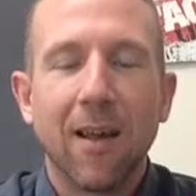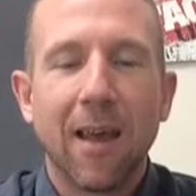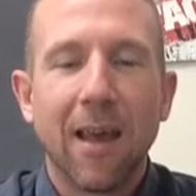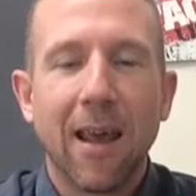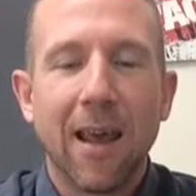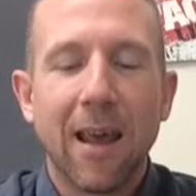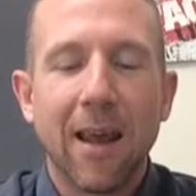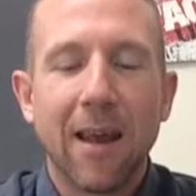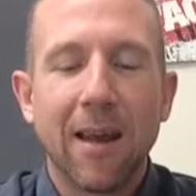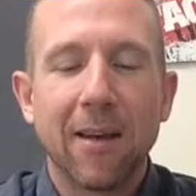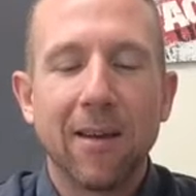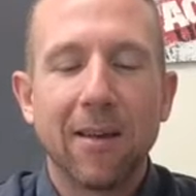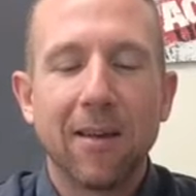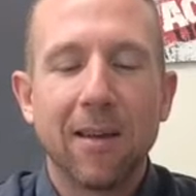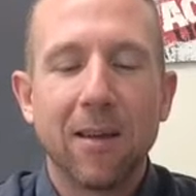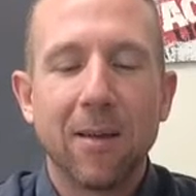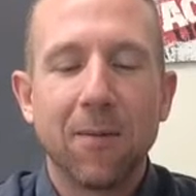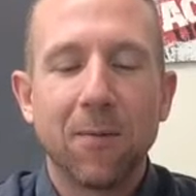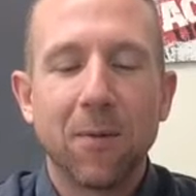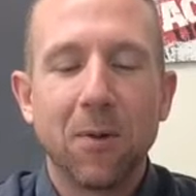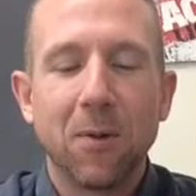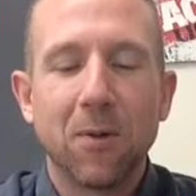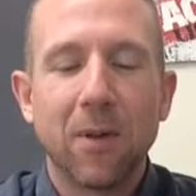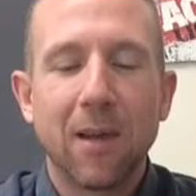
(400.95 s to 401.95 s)
And
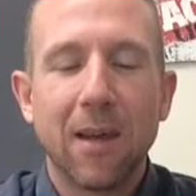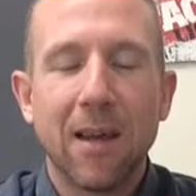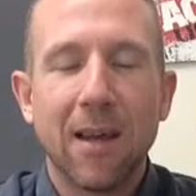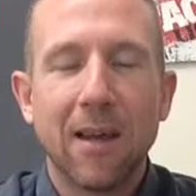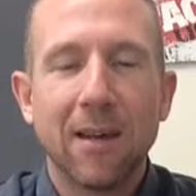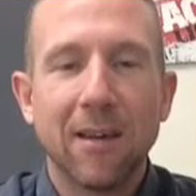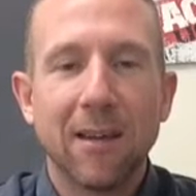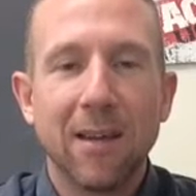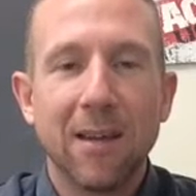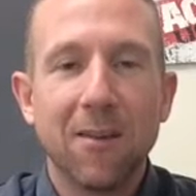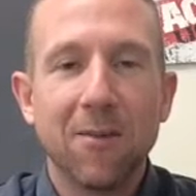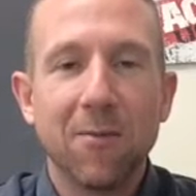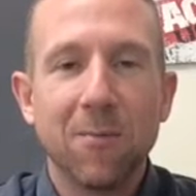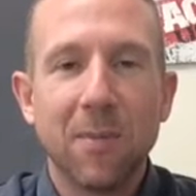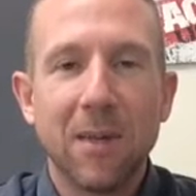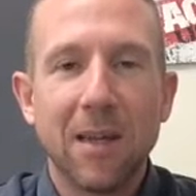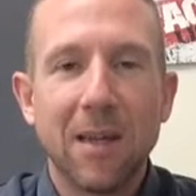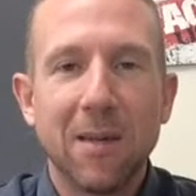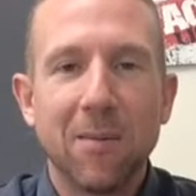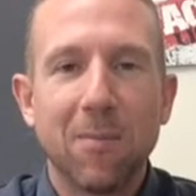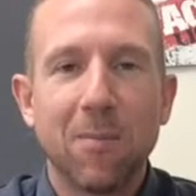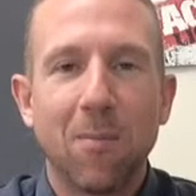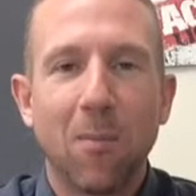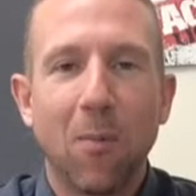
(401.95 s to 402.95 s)
if you can't give
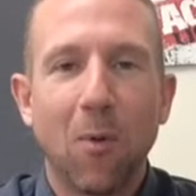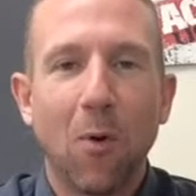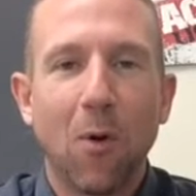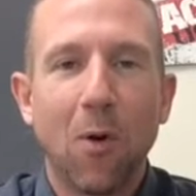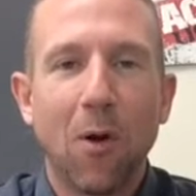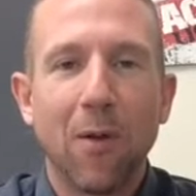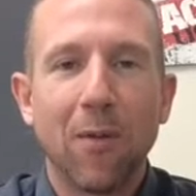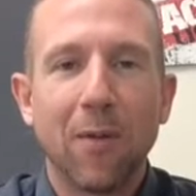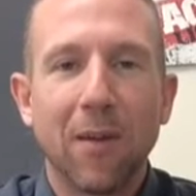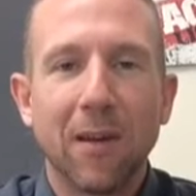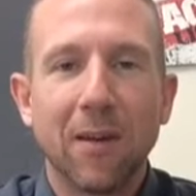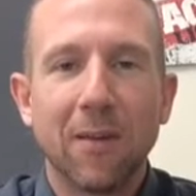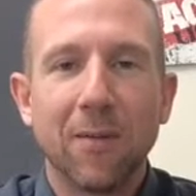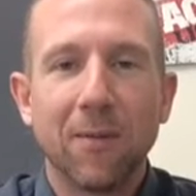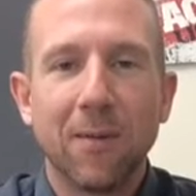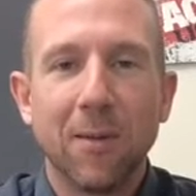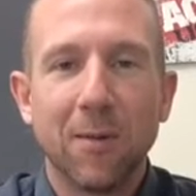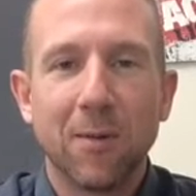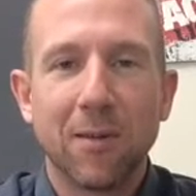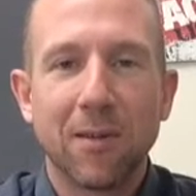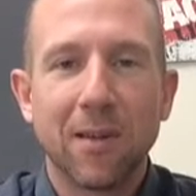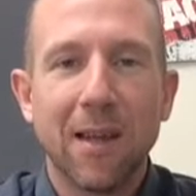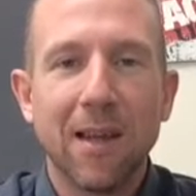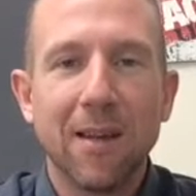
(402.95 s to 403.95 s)
me more than a
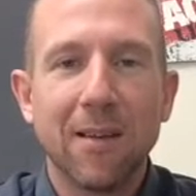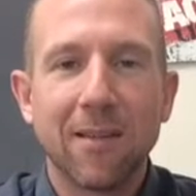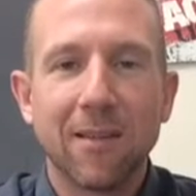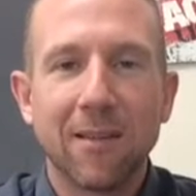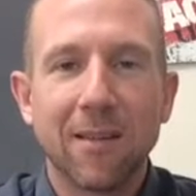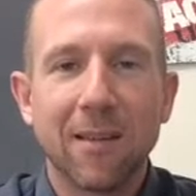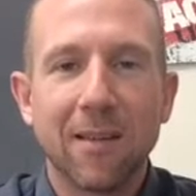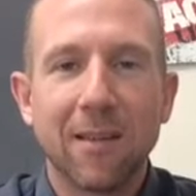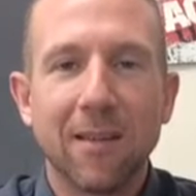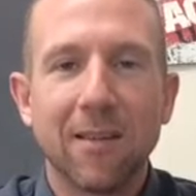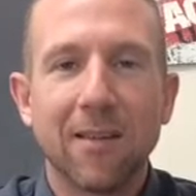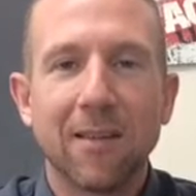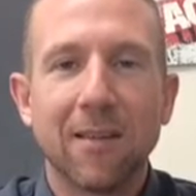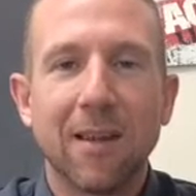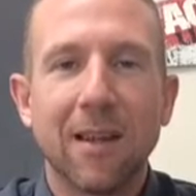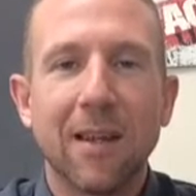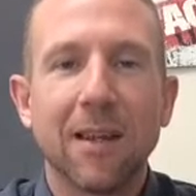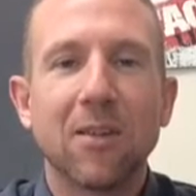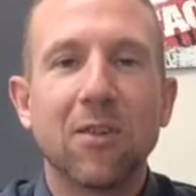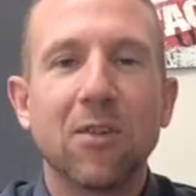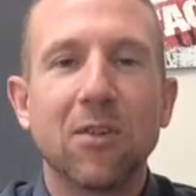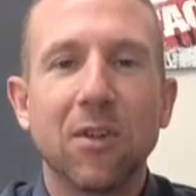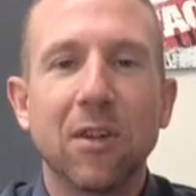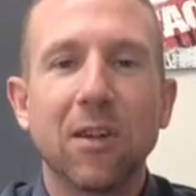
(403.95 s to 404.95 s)
few sentences,
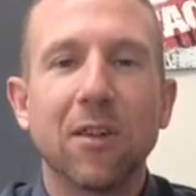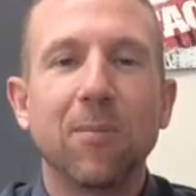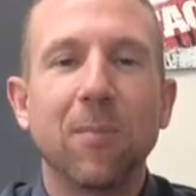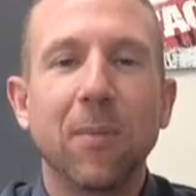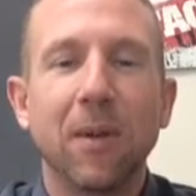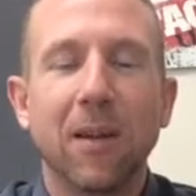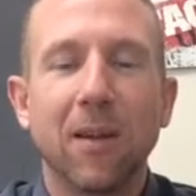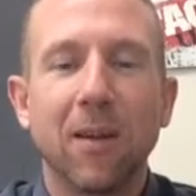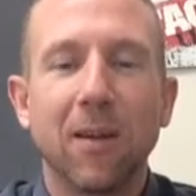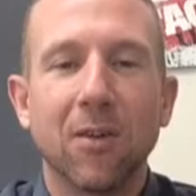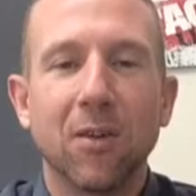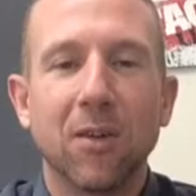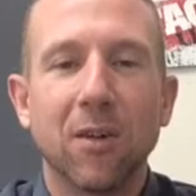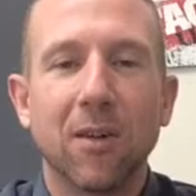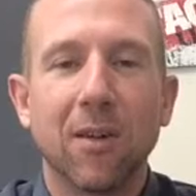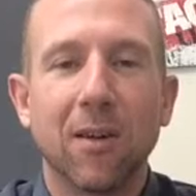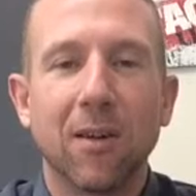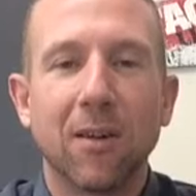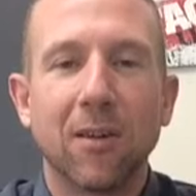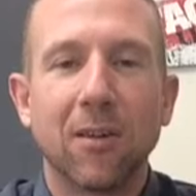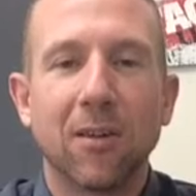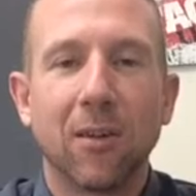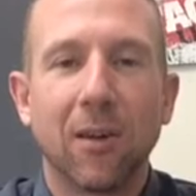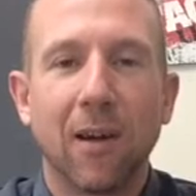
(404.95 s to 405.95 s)
it's just because you're
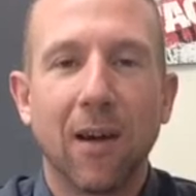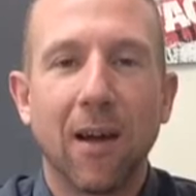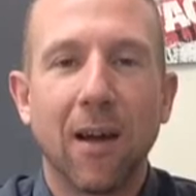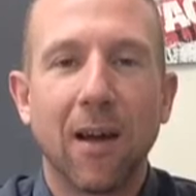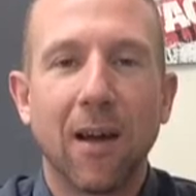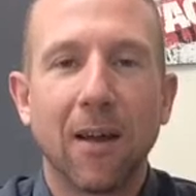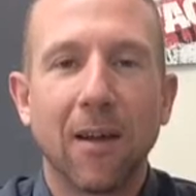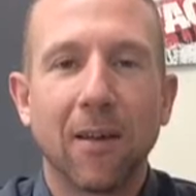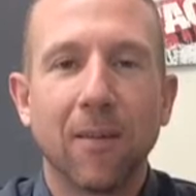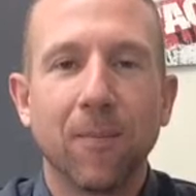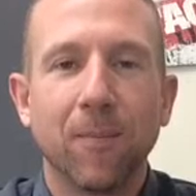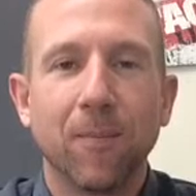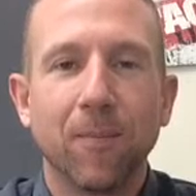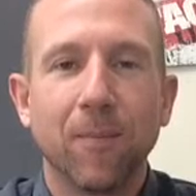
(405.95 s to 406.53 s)
not trying.